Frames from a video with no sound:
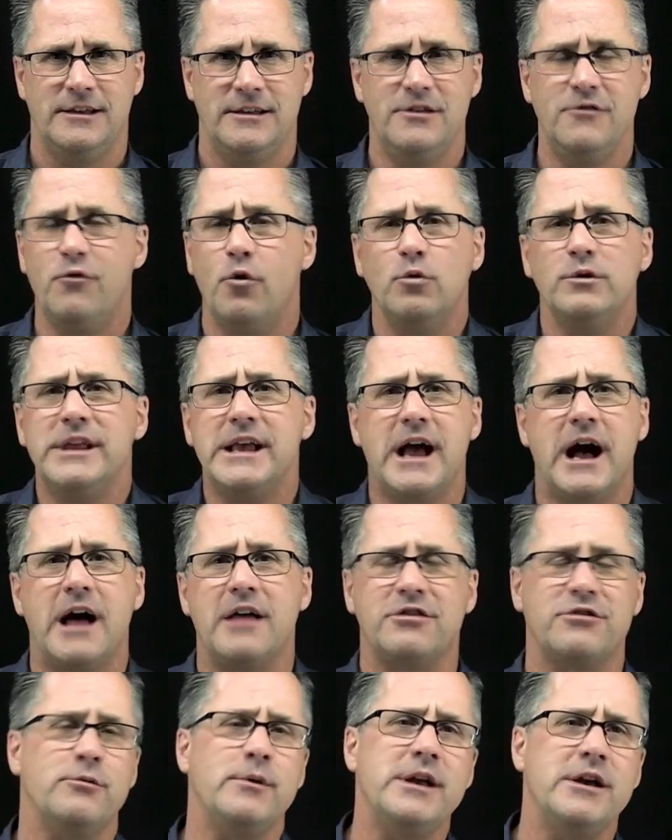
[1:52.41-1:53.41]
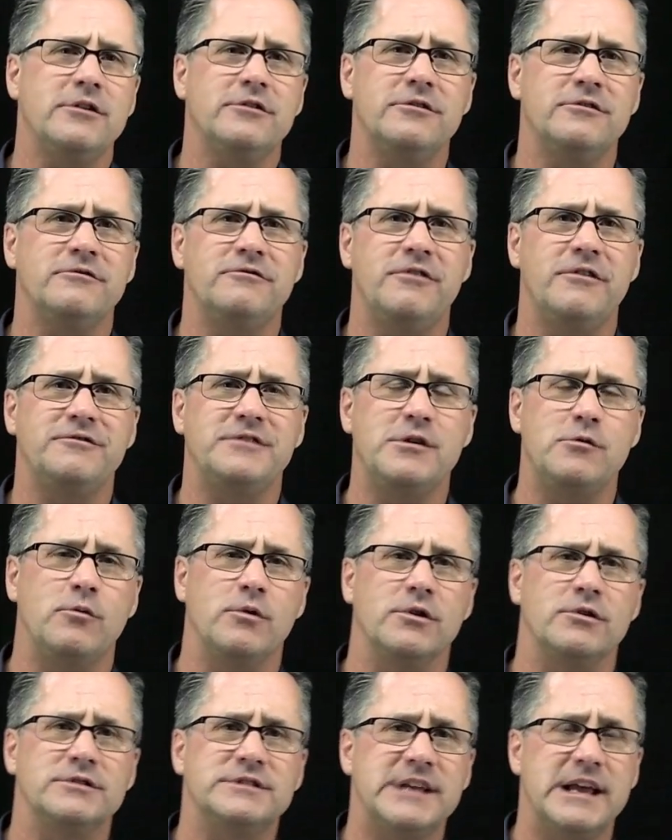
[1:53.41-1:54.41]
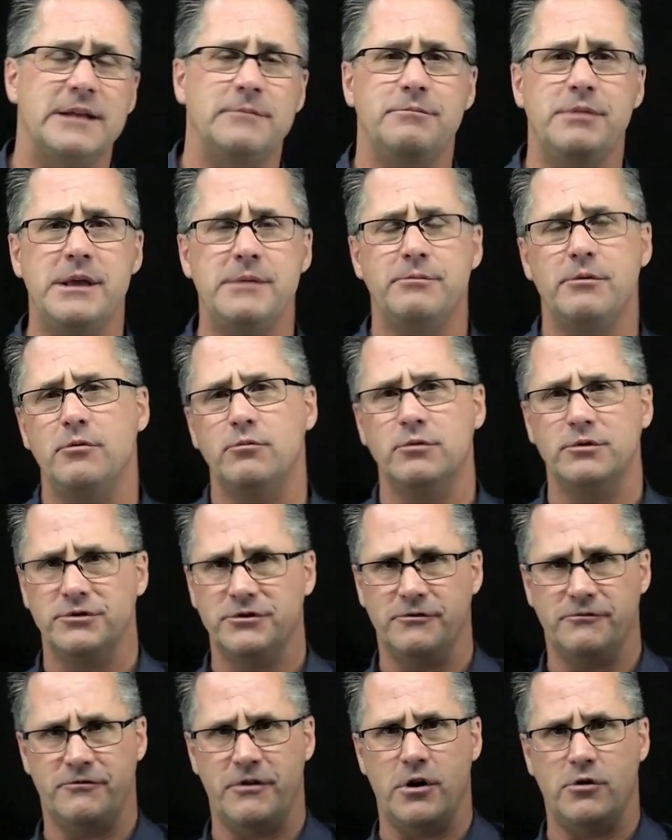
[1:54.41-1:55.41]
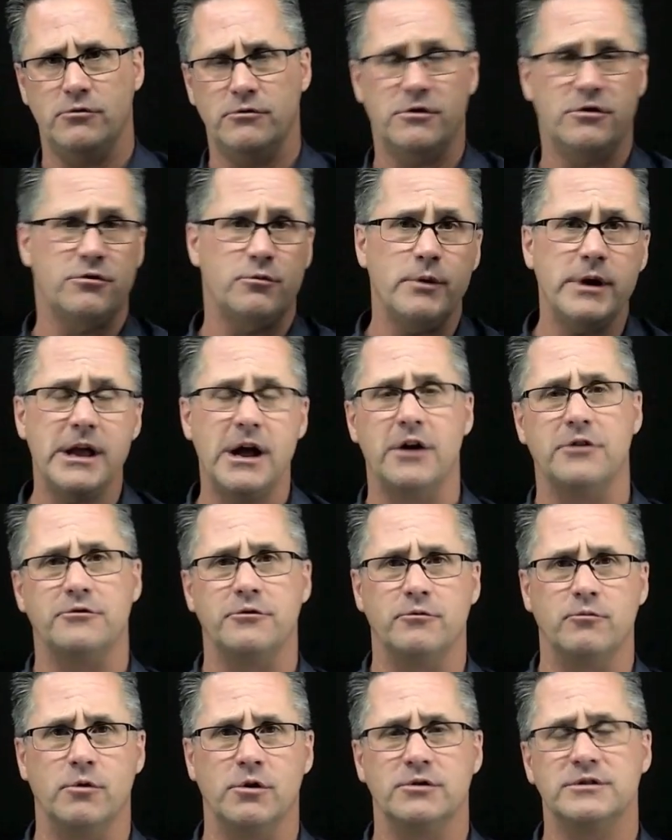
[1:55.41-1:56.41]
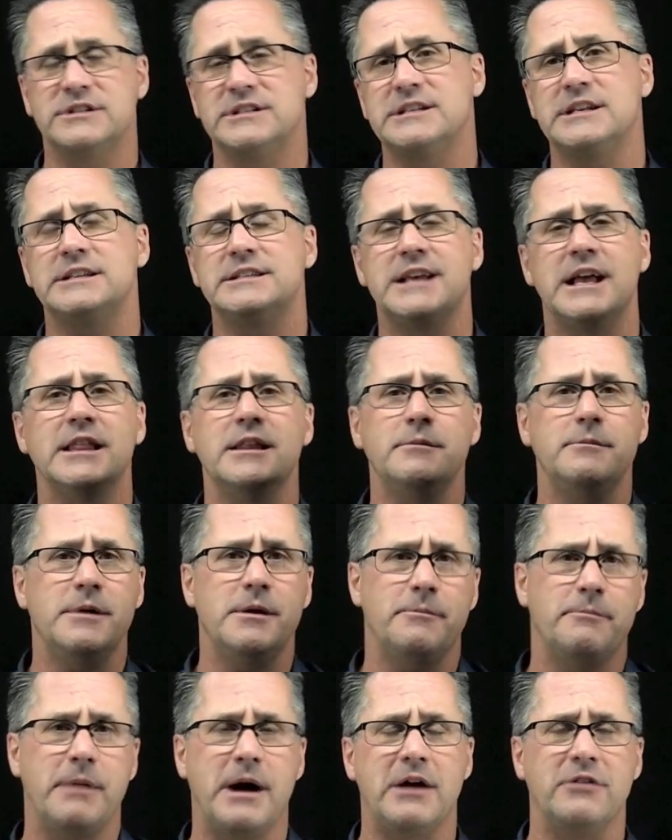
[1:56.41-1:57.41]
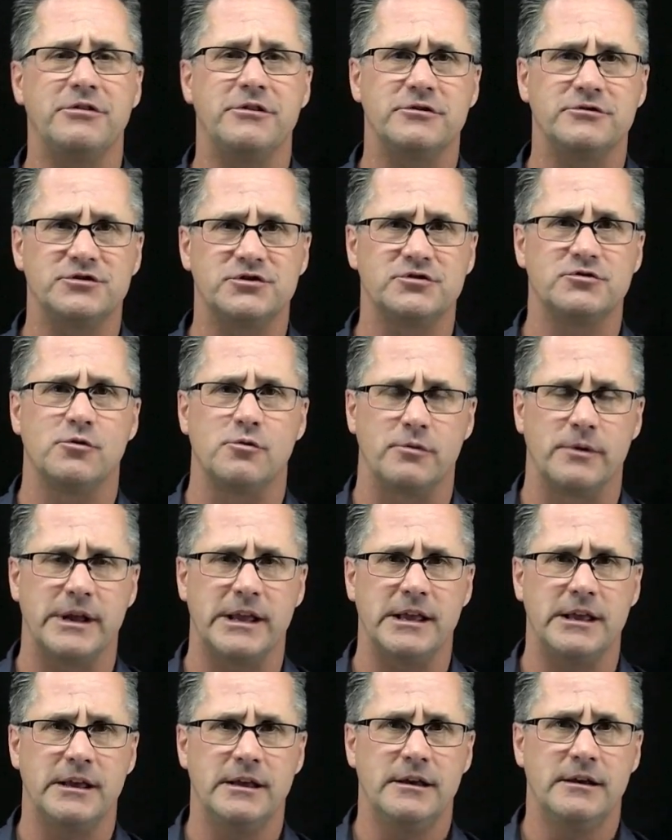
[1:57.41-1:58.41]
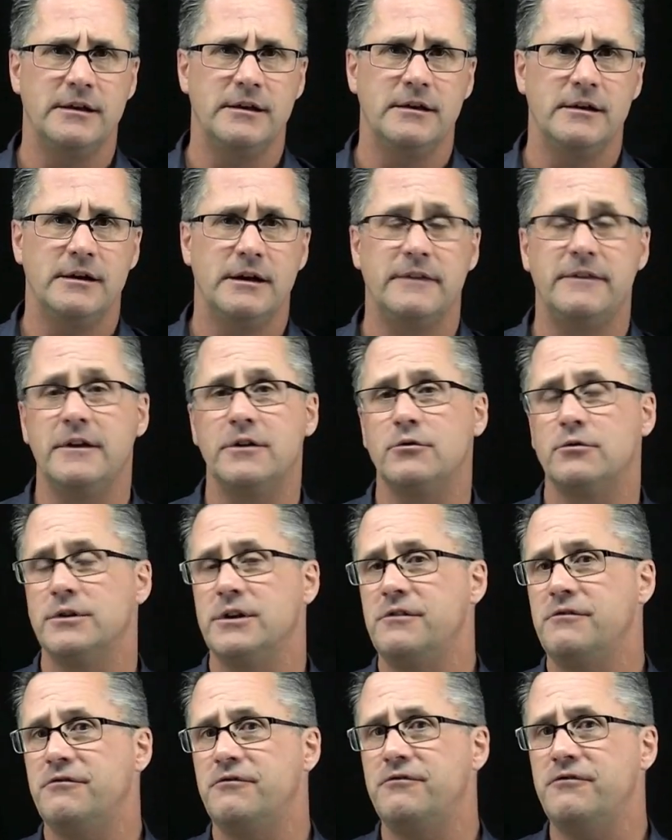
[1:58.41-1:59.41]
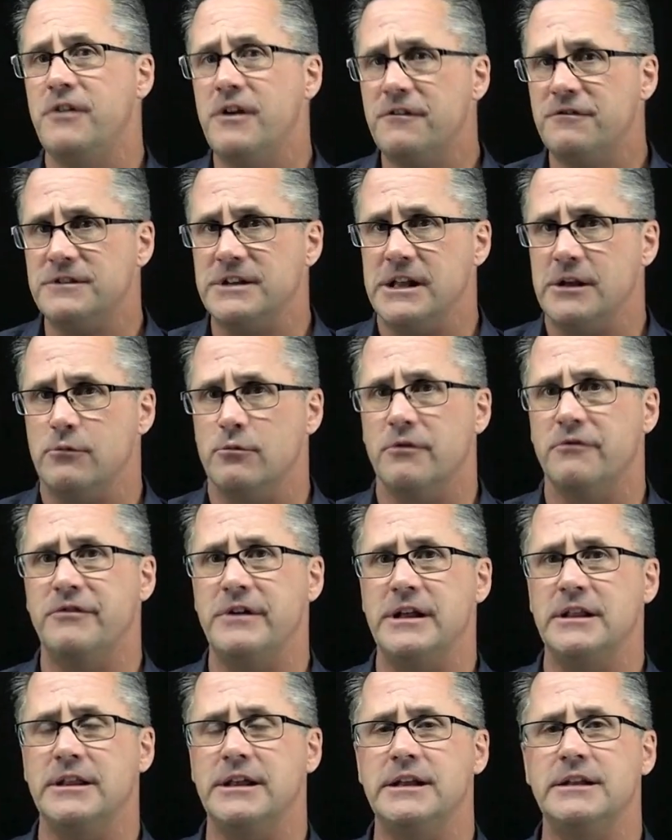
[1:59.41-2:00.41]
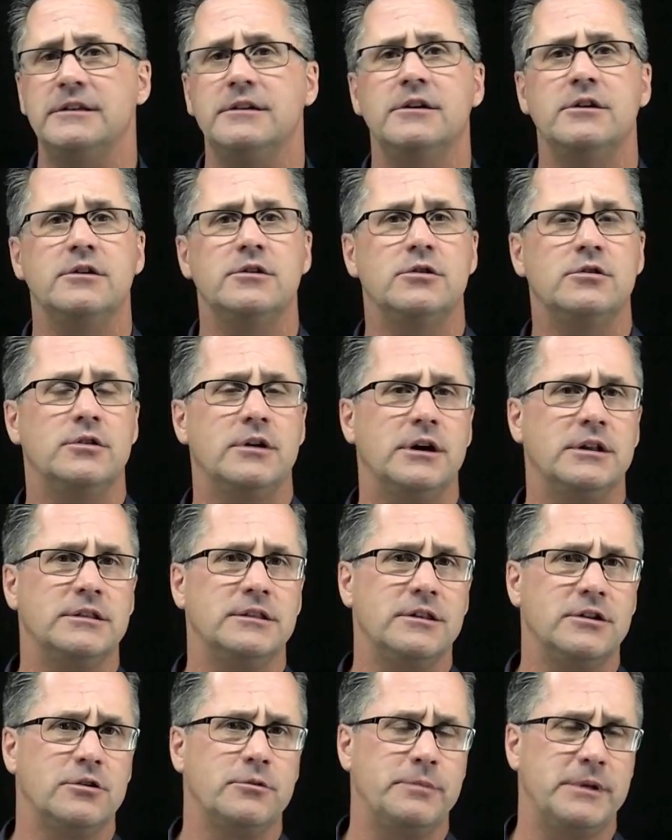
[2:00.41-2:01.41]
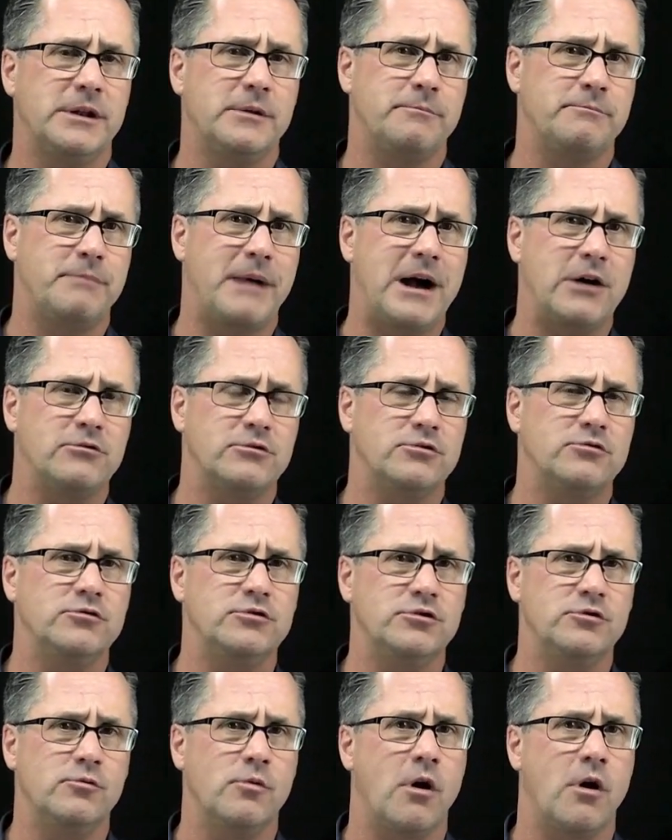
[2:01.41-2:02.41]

You've only got 350 words, and people will devote 300 words to telling me about their story, and then only 50 revealing a little bit about who you